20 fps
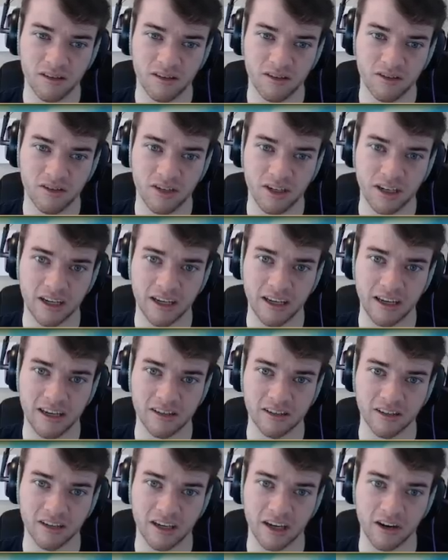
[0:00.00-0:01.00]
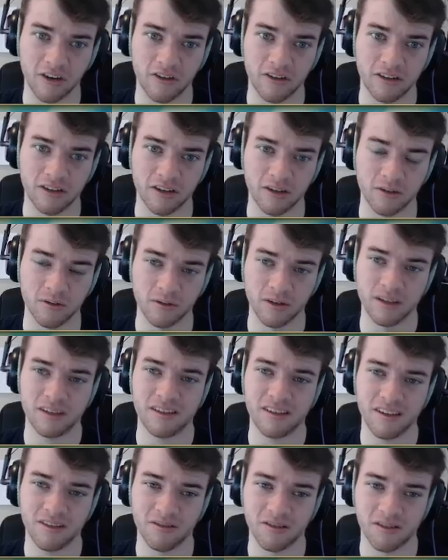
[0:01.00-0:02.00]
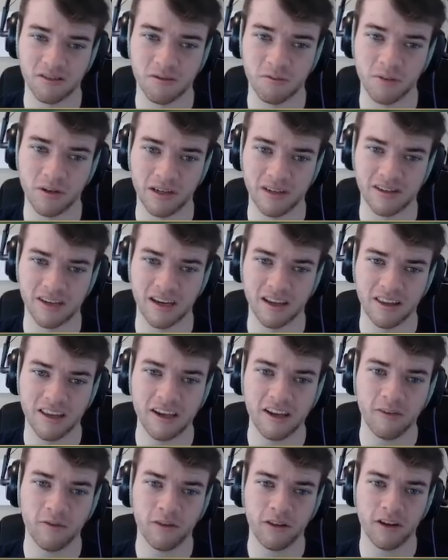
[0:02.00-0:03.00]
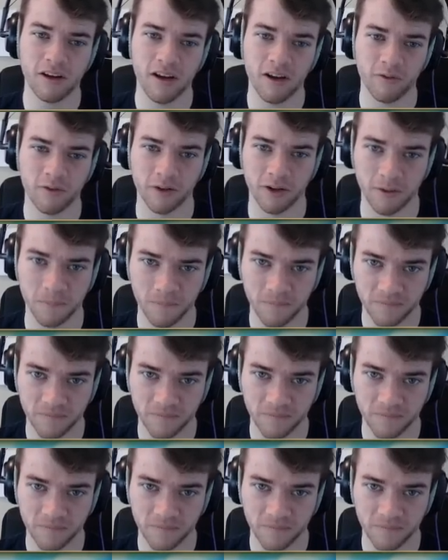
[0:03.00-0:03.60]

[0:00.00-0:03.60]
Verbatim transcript: She can easily carry two. That sounds so weird to say. Thank you for the offer.